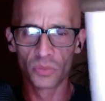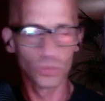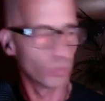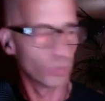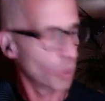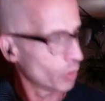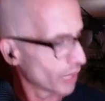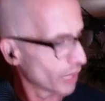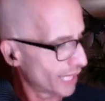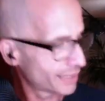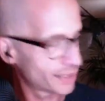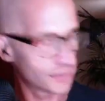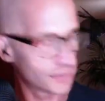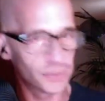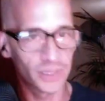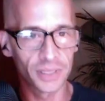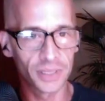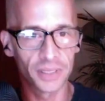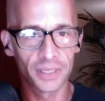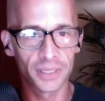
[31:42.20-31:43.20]
Oh, that's,
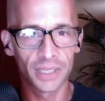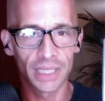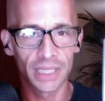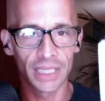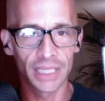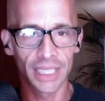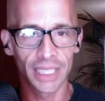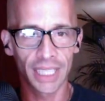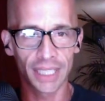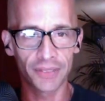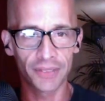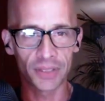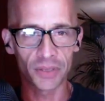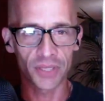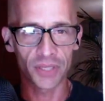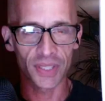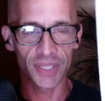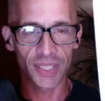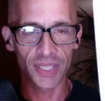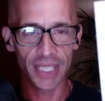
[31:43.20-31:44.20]
I can't even
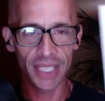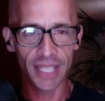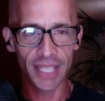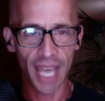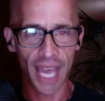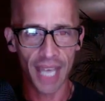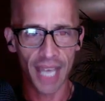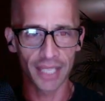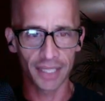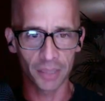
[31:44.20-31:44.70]
see that.